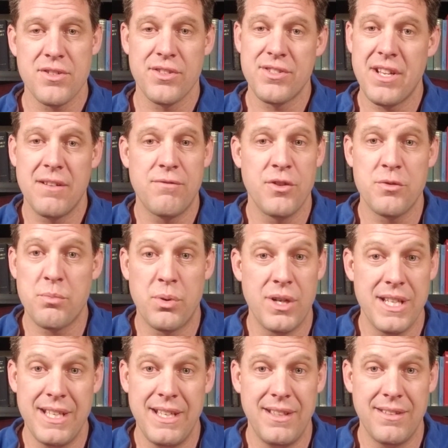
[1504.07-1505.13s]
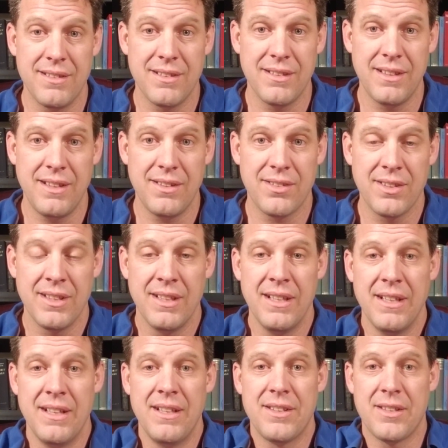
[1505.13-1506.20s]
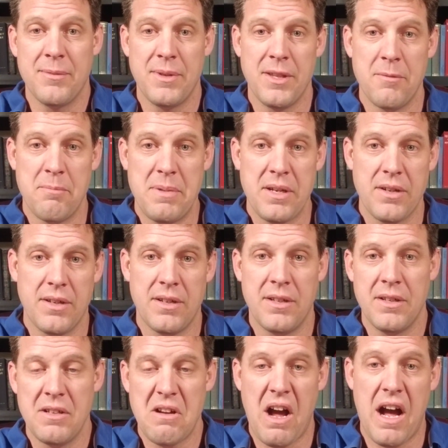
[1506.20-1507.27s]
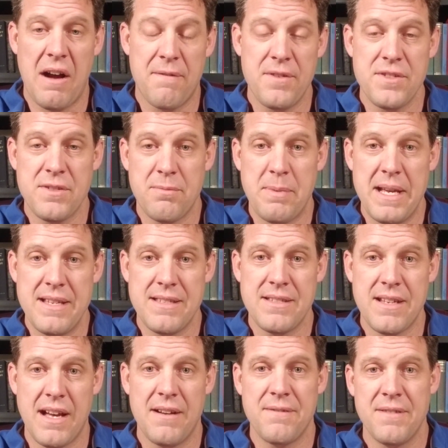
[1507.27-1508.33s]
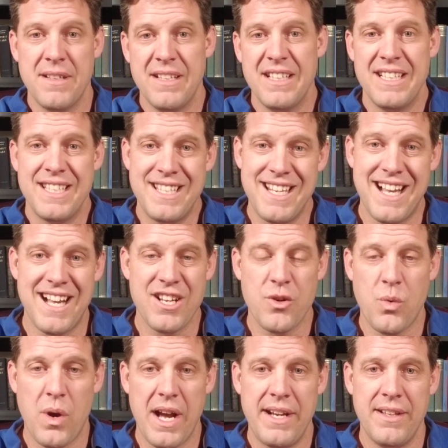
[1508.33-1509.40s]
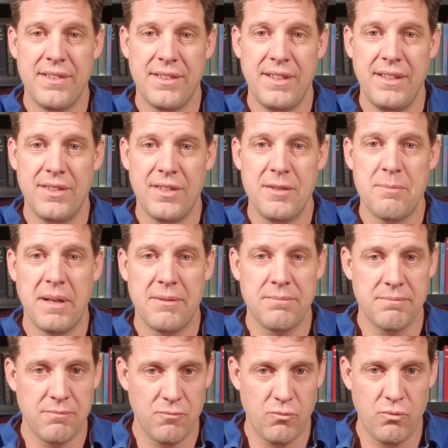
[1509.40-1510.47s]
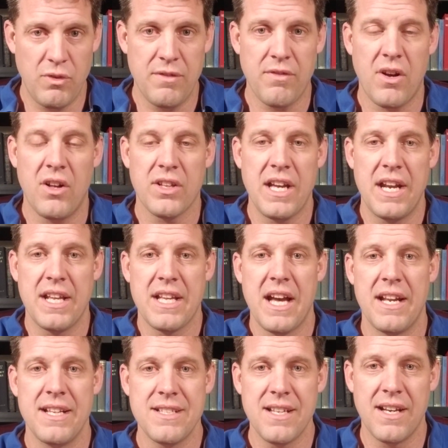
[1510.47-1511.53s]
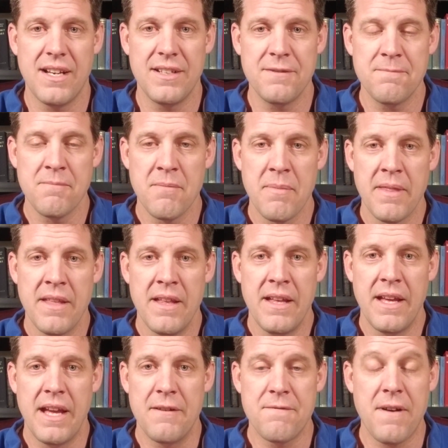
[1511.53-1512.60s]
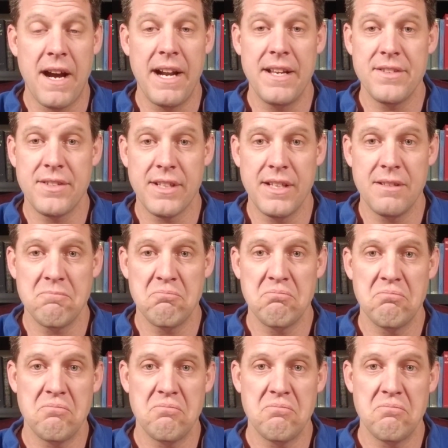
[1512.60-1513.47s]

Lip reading: stuff was pretty easy to lease. Some of the bigger office space stuff, not quite as easy, but we've all kind of got it done. And financing it,